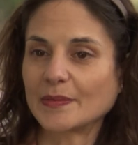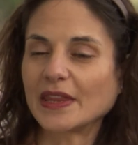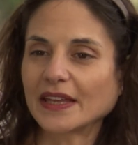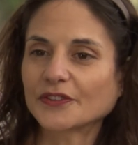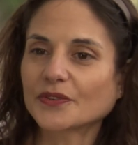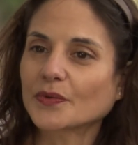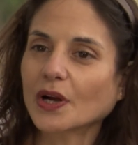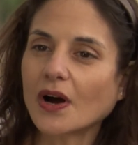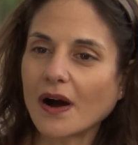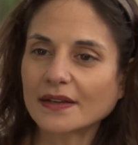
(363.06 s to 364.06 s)
mean, that's sort of, we're
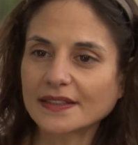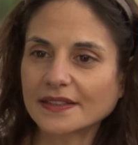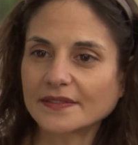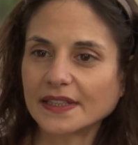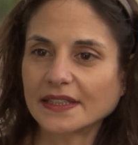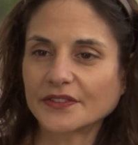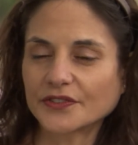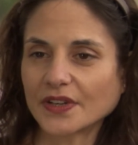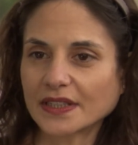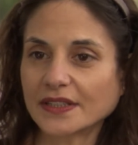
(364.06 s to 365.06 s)
cognitively
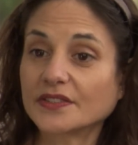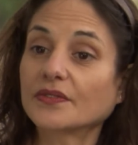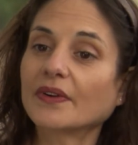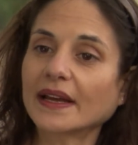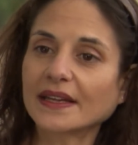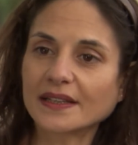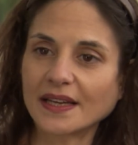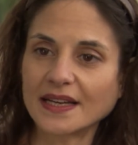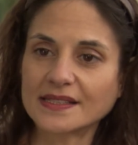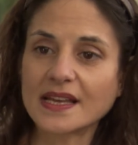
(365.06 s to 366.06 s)
constructed to
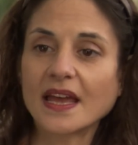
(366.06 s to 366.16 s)
recognize